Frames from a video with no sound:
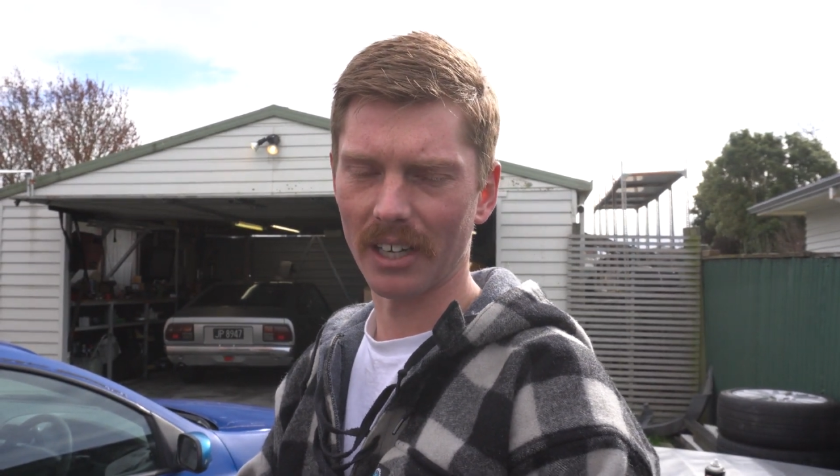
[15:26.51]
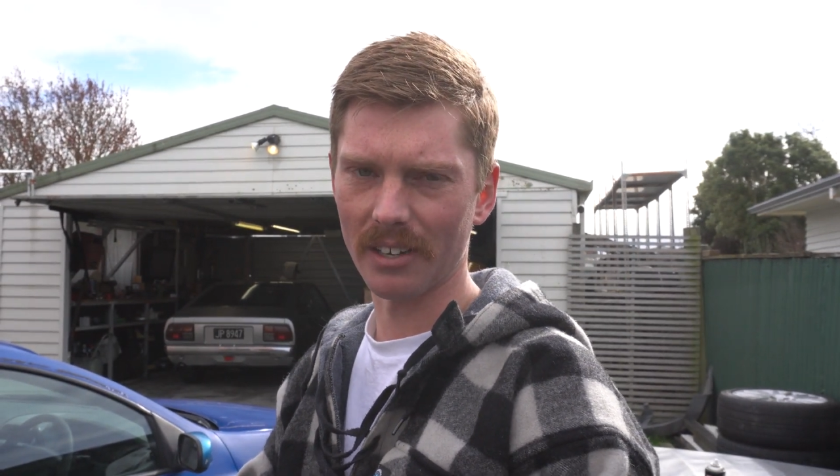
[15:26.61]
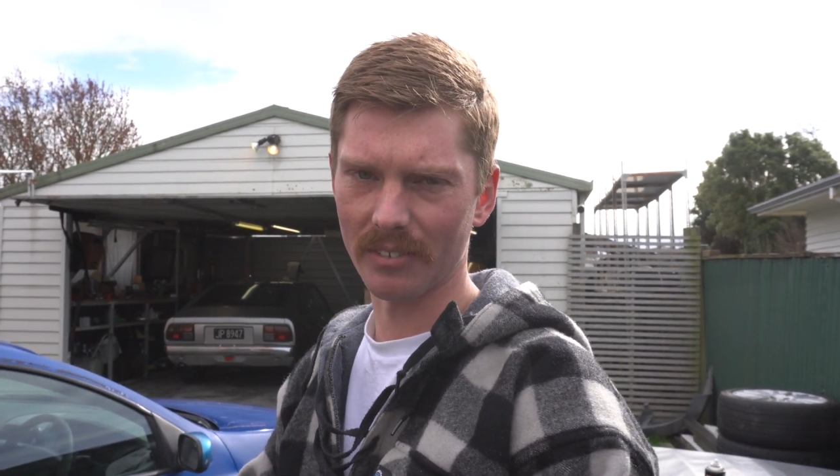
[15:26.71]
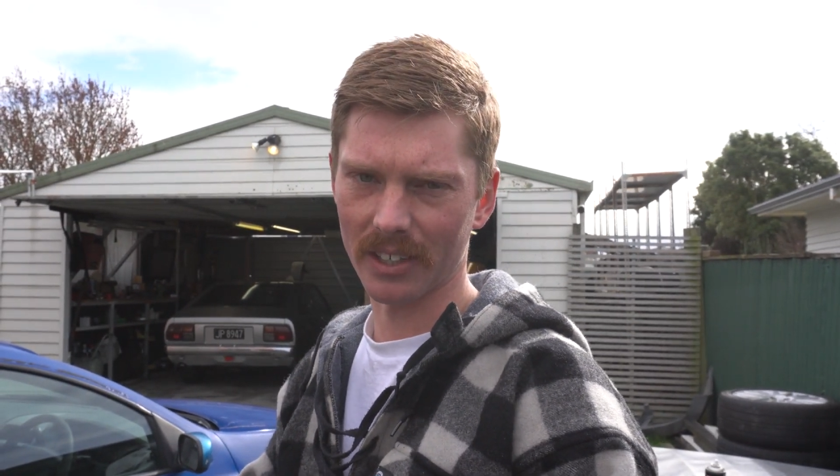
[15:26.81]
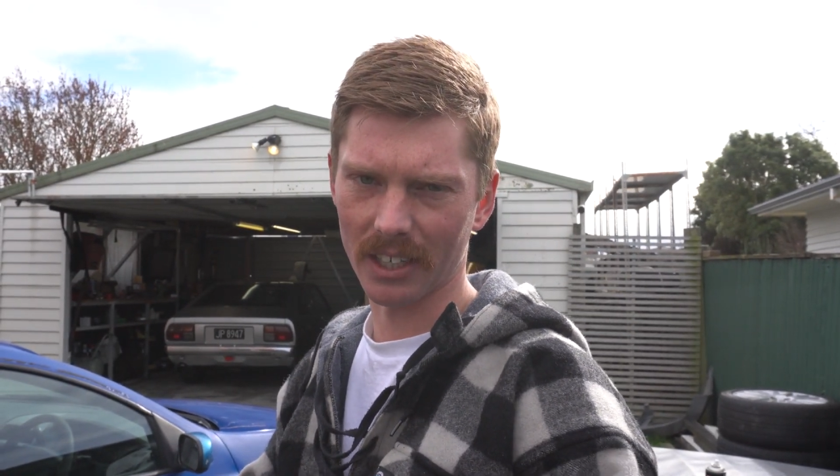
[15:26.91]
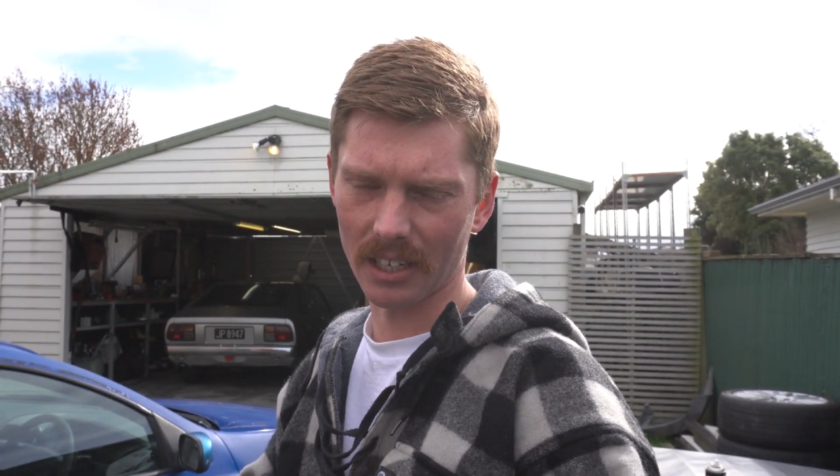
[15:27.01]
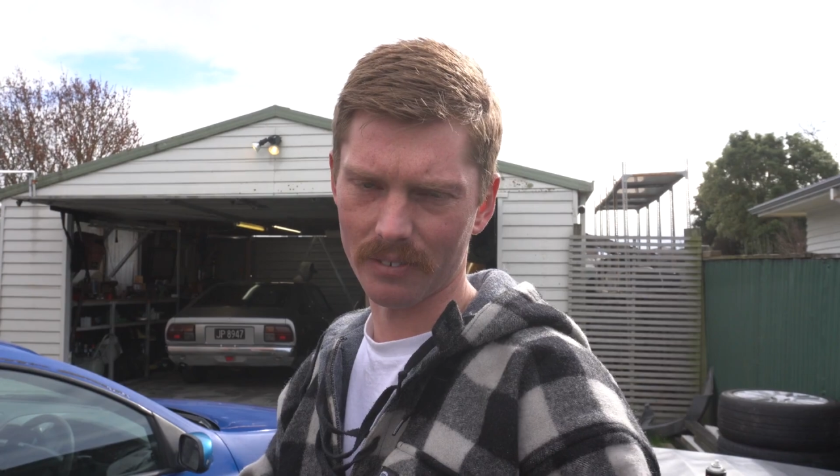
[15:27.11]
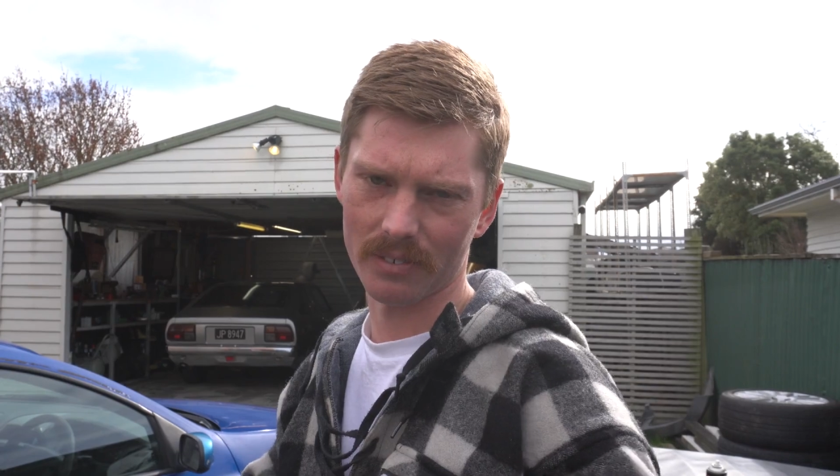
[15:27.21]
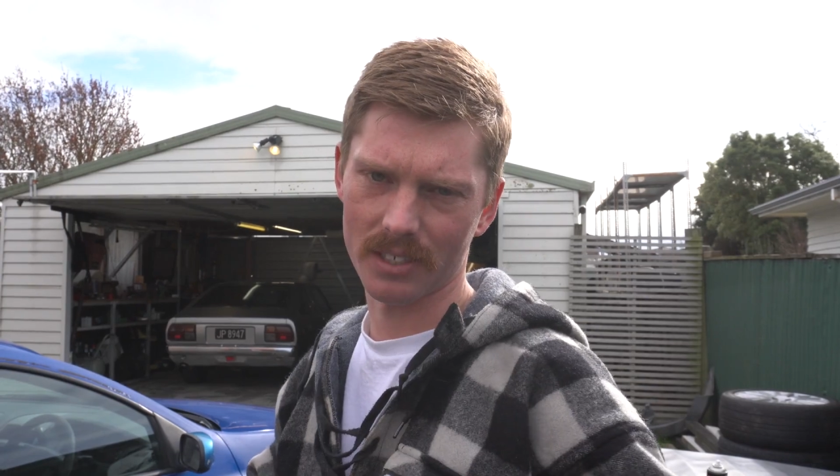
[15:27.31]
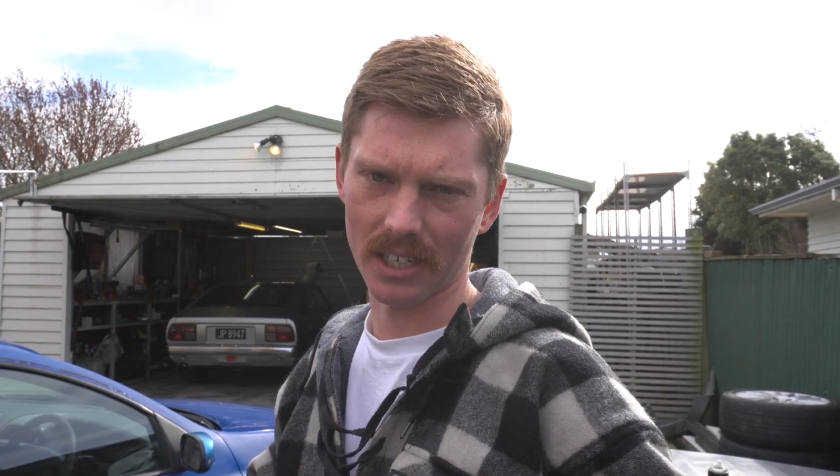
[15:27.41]
and leaving the
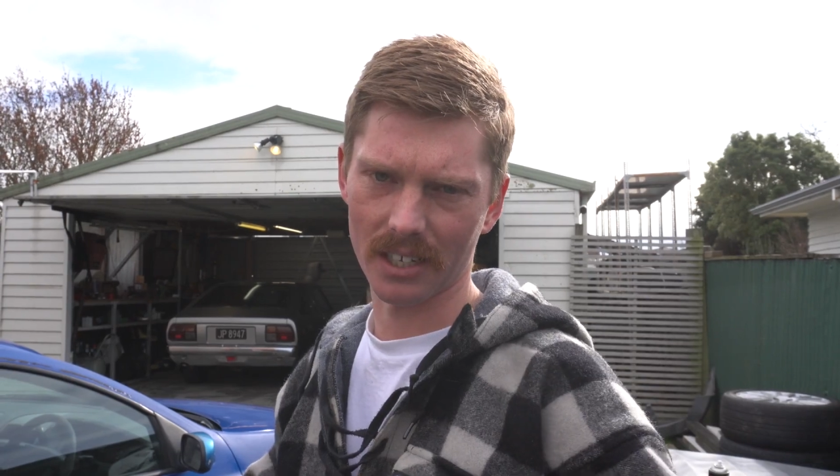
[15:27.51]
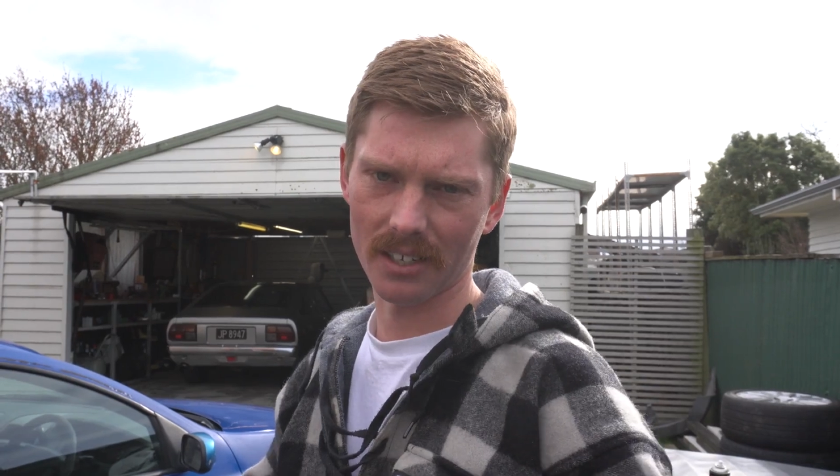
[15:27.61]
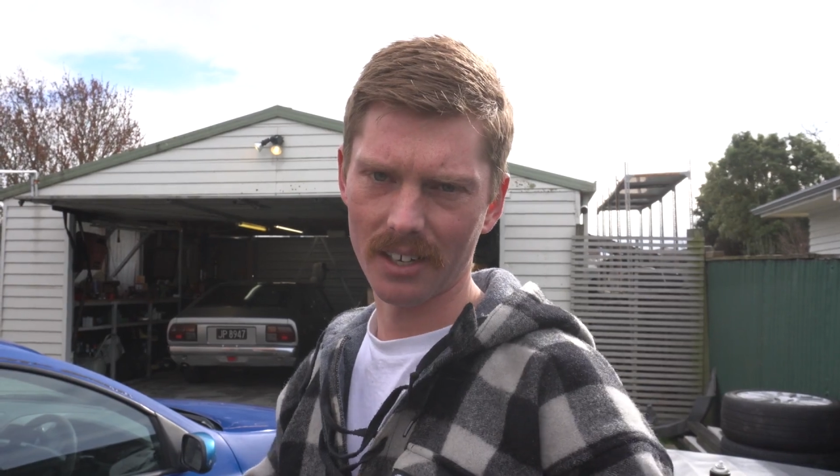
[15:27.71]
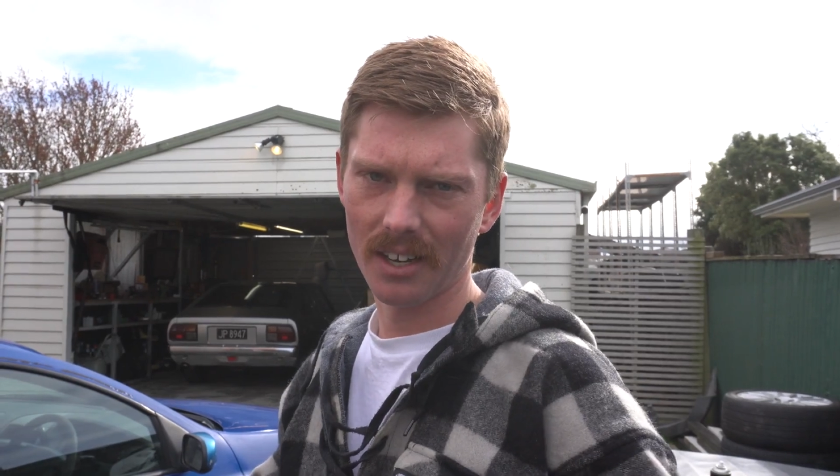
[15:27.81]
leaf set